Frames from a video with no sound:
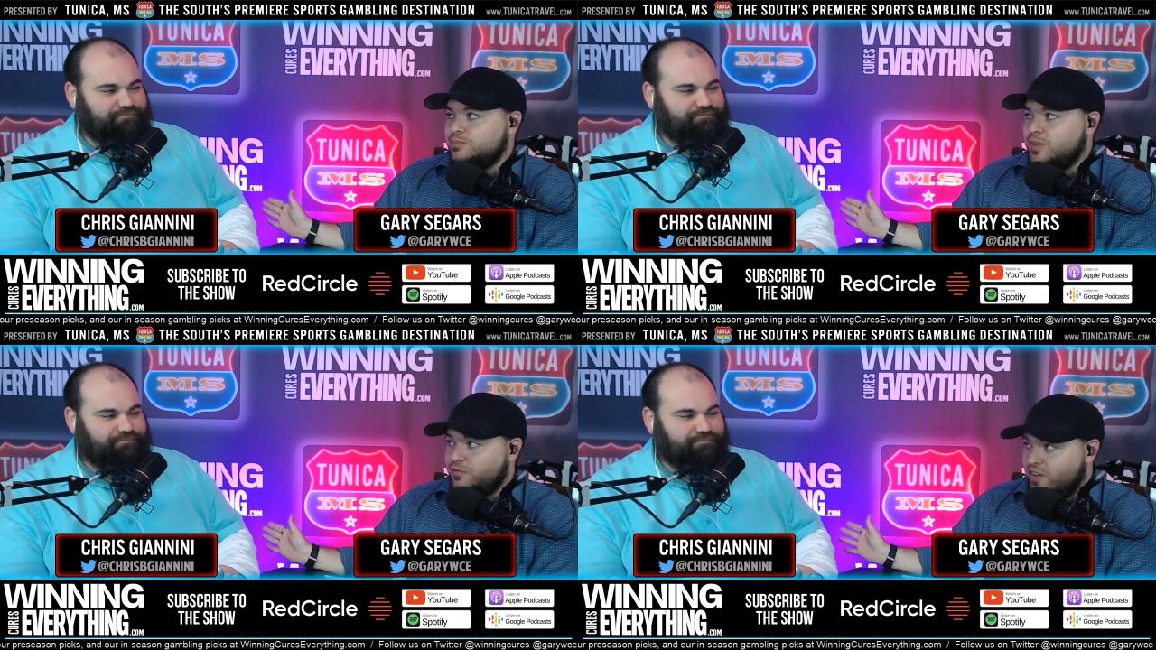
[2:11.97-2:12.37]

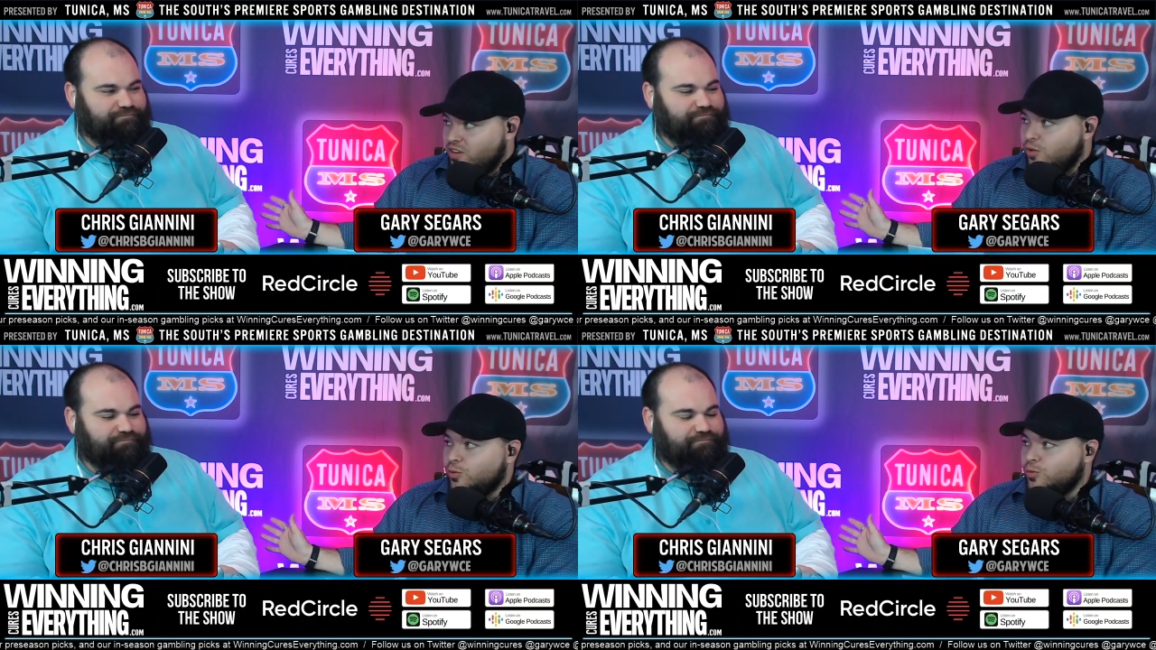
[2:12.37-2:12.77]
Speaker 1: FAU,
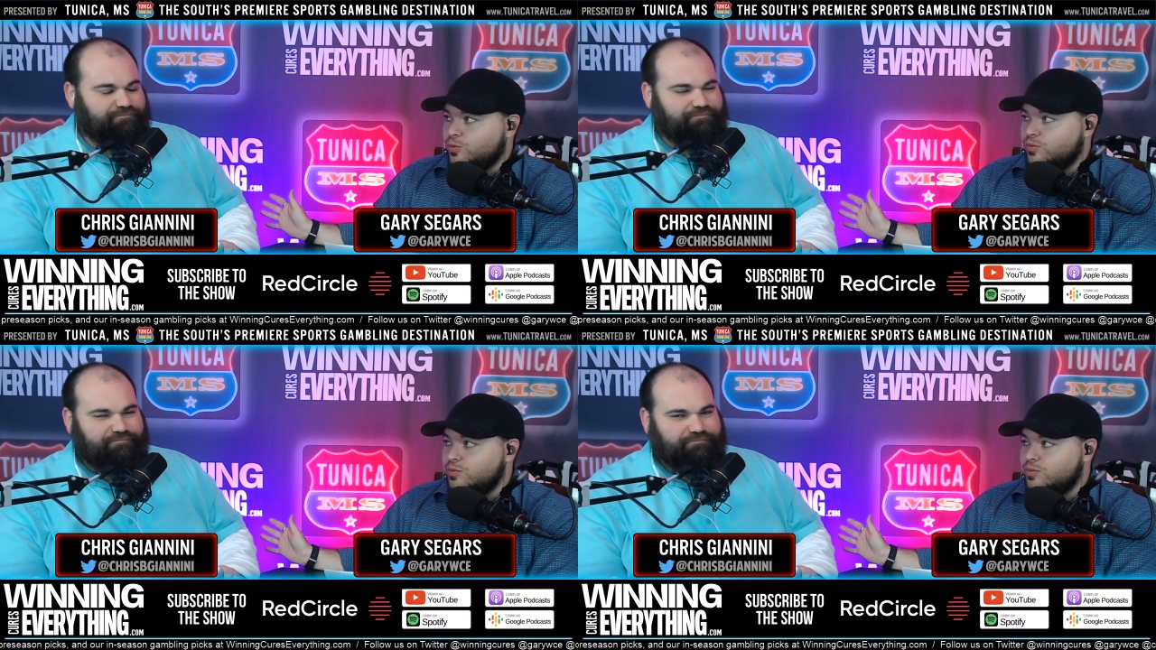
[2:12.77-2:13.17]

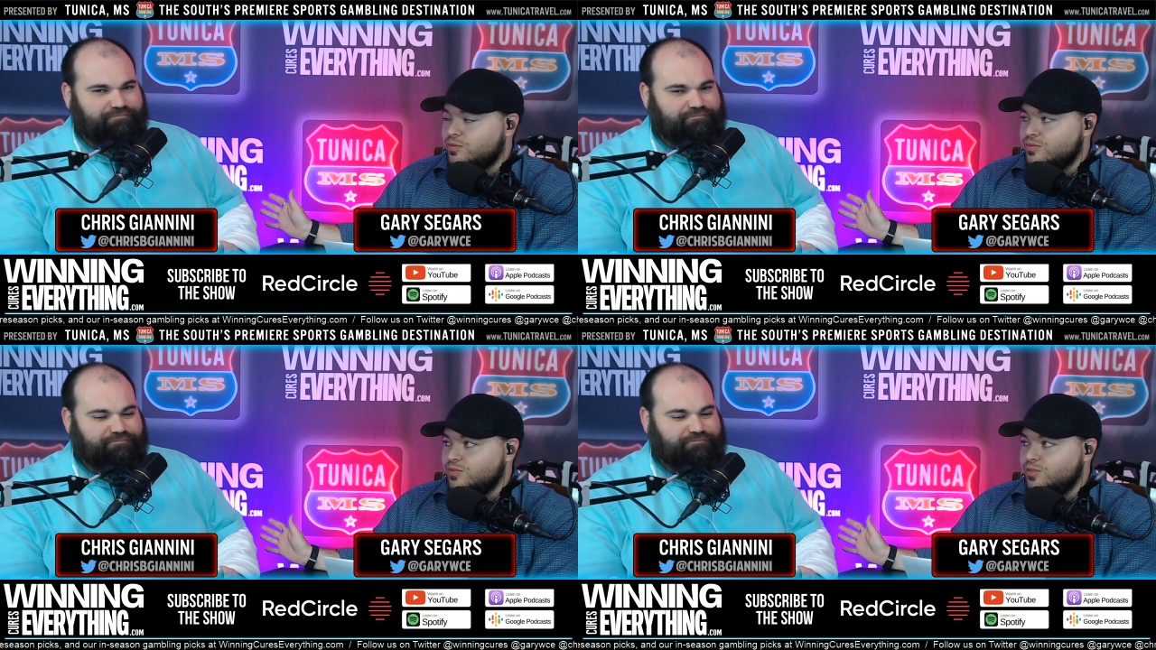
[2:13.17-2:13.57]

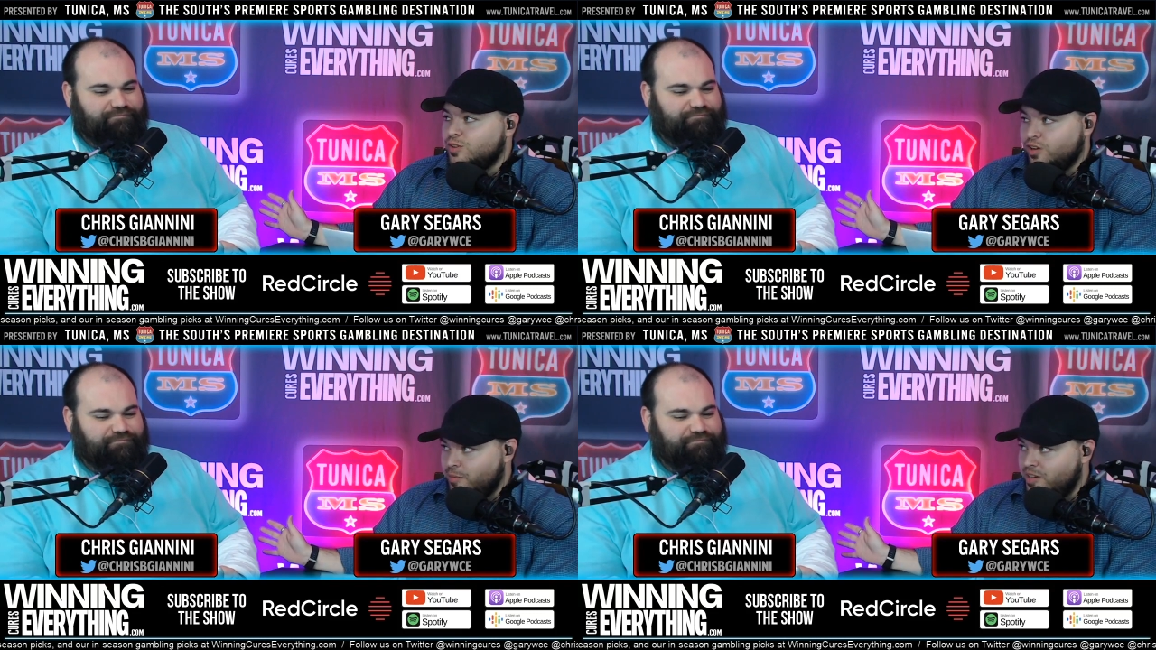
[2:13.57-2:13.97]
you're
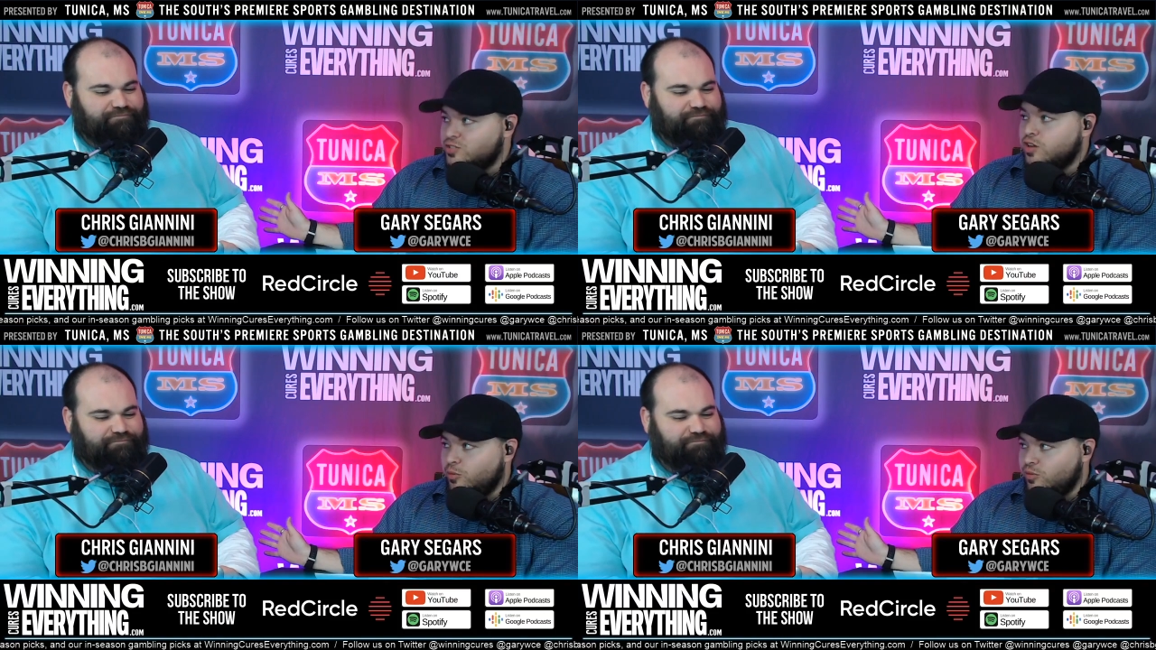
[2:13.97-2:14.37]
going to be in
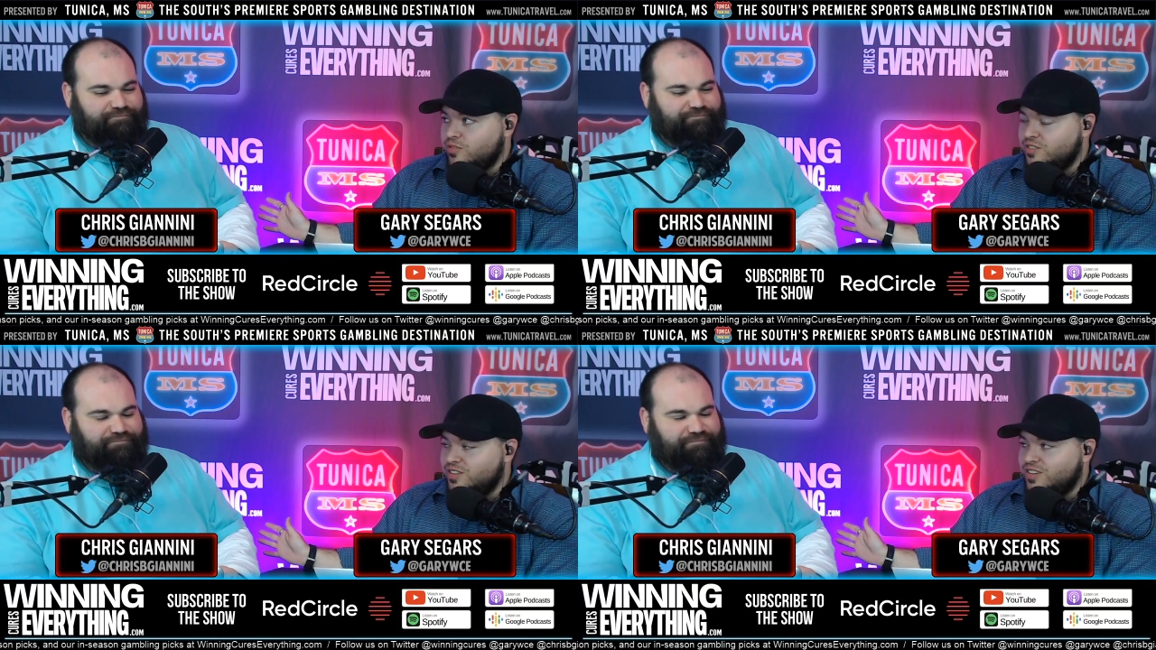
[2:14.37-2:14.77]
trouble,
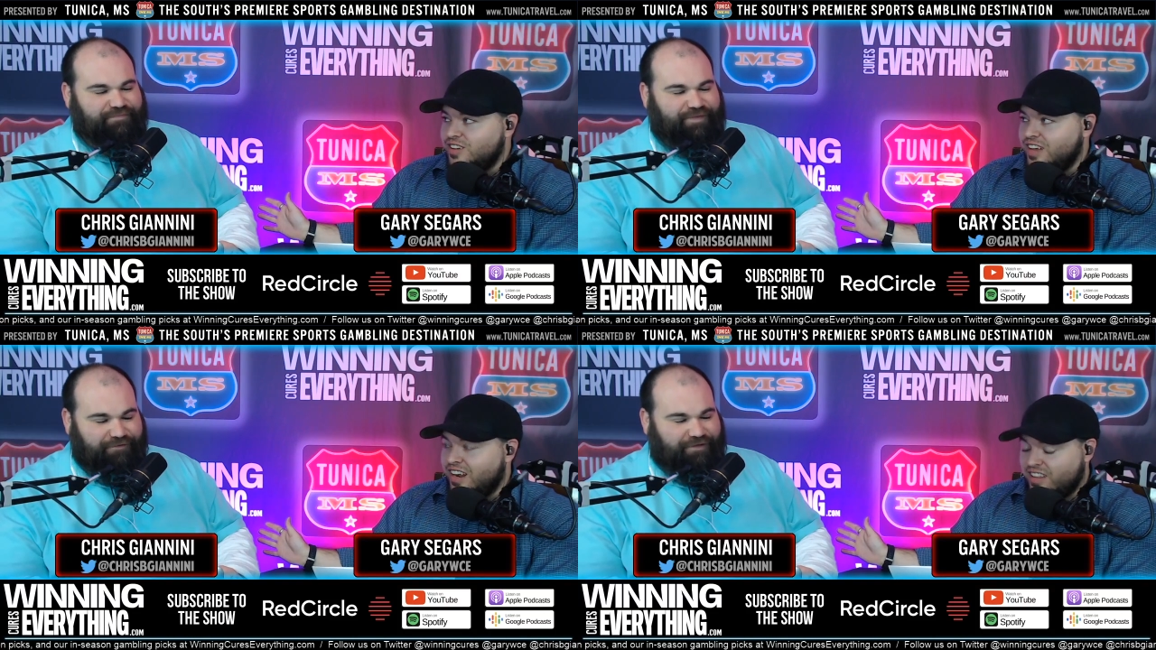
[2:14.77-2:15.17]
and I